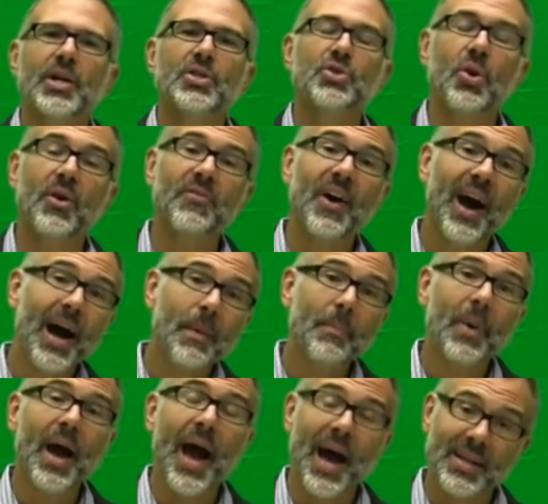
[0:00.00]
So if
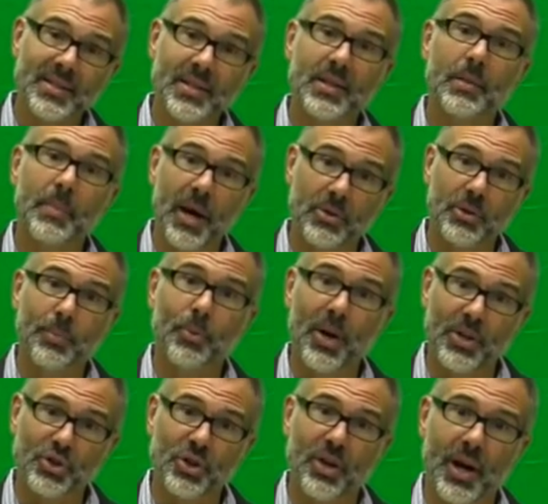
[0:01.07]
I'm asking about
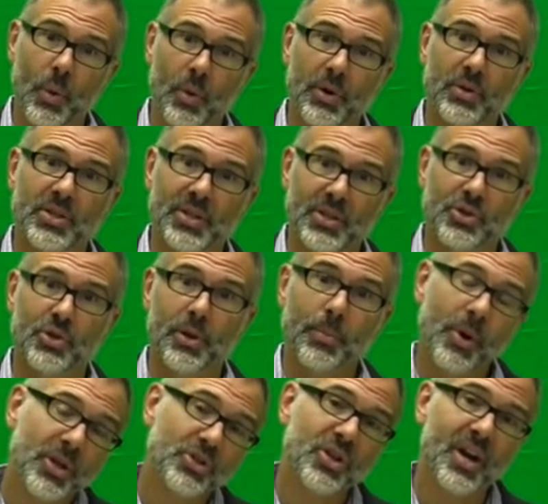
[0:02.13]
depression and I want to assess your
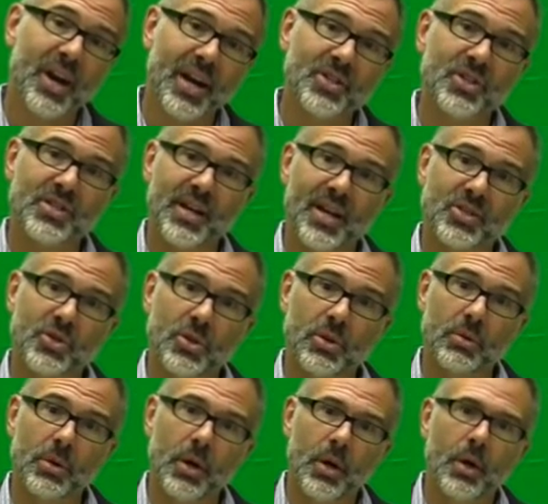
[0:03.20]
depression and I just ask
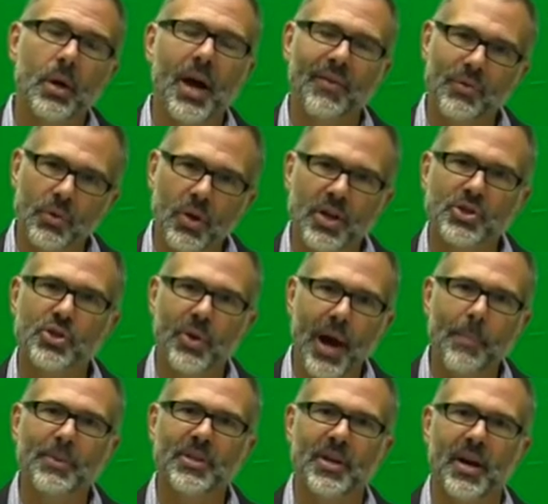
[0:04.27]
you, have you lost your
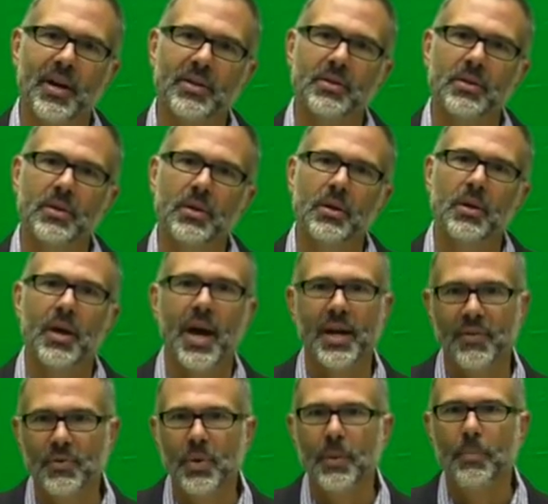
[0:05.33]
appetite
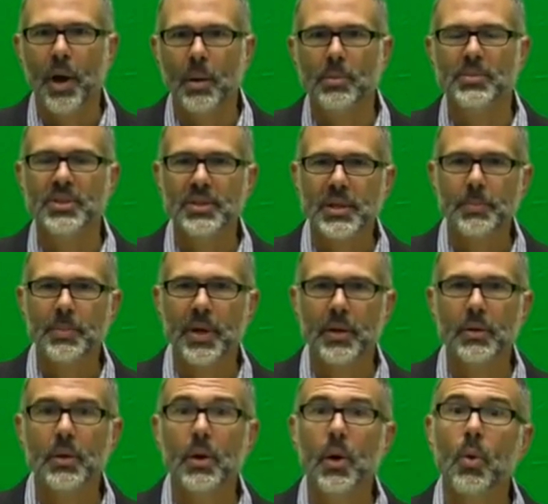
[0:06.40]
and have you had problems sleeping?